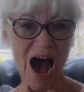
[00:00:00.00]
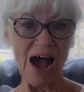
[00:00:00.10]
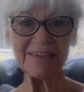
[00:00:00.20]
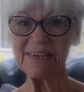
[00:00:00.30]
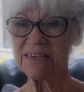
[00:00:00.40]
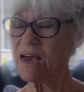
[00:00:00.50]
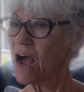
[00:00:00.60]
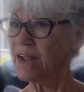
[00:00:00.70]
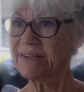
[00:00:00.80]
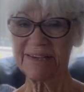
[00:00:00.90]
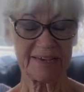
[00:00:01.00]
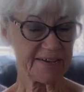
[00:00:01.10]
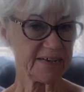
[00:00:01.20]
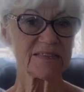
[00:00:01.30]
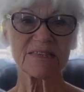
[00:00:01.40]
I I
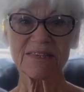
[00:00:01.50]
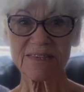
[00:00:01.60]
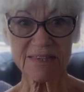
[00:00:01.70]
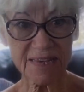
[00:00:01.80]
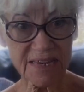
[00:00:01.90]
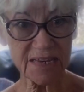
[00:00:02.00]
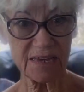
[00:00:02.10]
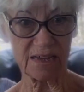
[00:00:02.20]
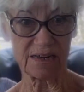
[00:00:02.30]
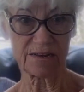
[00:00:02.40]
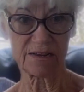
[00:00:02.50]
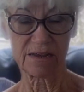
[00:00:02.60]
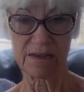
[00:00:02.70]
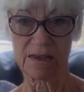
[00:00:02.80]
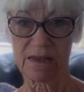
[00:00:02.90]
can't see it,
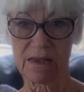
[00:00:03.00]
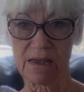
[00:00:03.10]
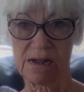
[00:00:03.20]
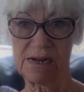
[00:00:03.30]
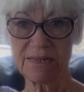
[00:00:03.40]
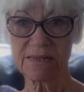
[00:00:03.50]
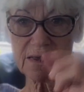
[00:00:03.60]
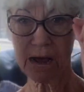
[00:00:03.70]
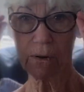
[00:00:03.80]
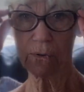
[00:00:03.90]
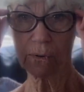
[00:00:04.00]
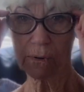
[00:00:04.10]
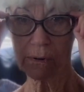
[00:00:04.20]
and so